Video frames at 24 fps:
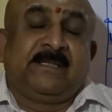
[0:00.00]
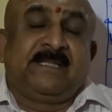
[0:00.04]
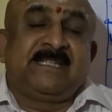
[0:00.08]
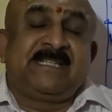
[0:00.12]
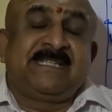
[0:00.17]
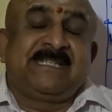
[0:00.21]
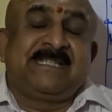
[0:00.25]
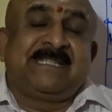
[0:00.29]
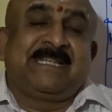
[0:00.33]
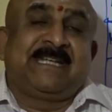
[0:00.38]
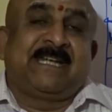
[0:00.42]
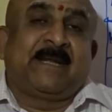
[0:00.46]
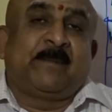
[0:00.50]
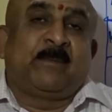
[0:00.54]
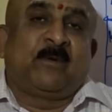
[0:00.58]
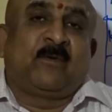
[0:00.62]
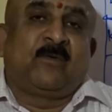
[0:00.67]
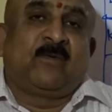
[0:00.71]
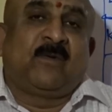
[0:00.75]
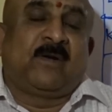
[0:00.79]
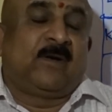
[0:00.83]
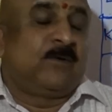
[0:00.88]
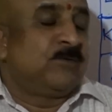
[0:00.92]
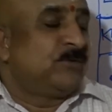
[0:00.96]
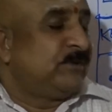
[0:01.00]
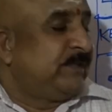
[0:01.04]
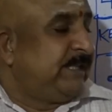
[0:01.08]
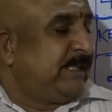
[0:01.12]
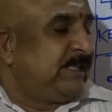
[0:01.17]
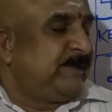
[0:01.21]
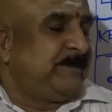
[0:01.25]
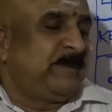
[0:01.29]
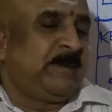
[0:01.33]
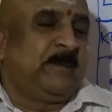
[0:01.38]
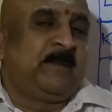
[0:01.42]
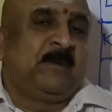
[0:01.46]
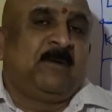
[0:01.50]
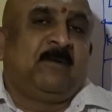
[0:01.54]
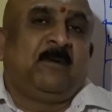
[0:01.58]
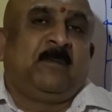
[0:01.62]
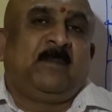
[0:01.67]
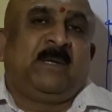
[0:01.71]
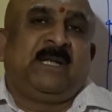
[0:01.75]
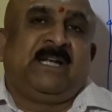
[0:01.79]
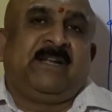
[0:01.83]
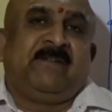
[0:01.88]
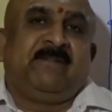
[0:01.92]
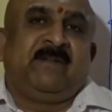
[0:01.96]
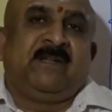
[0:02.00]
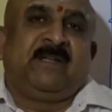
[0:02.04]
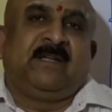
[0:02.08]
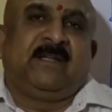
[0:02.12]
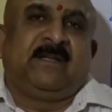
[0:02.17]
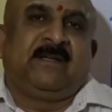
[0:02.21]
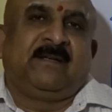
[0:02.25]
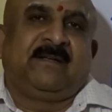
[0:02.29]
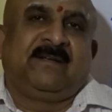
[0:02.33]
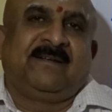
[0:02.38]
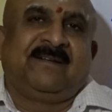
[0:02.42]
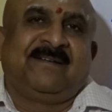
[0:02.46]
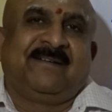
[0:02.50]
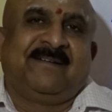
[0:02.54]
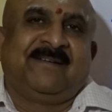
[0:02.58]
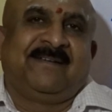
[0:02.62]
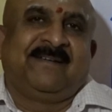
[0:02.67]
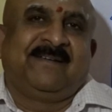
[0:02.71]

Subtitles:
This is the type of house these people will be living in.